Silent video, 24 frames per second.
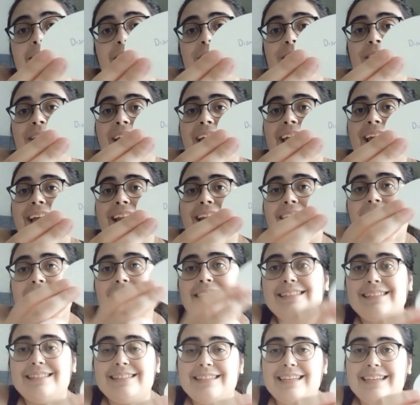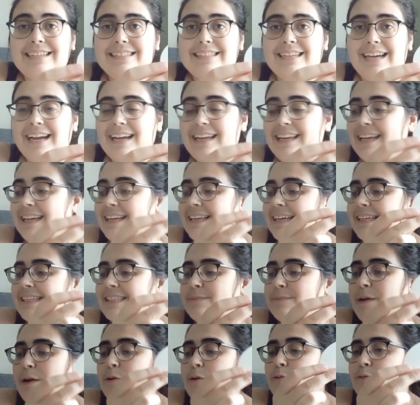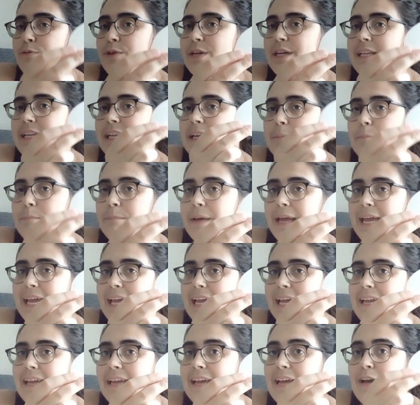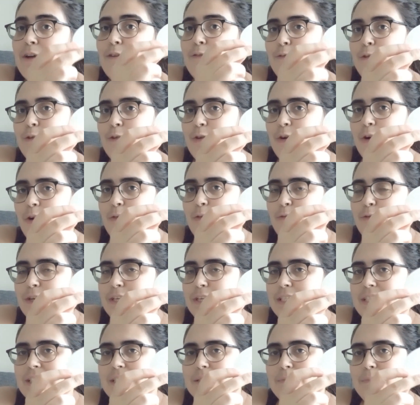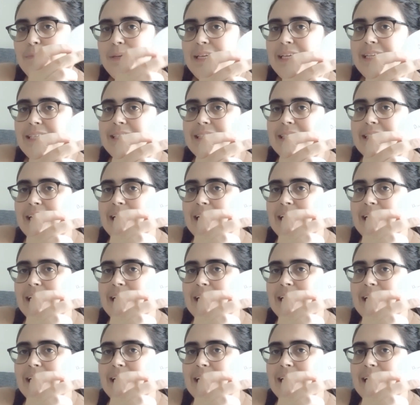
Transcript: Okay, that's exciting. That is my really big full coverage piece.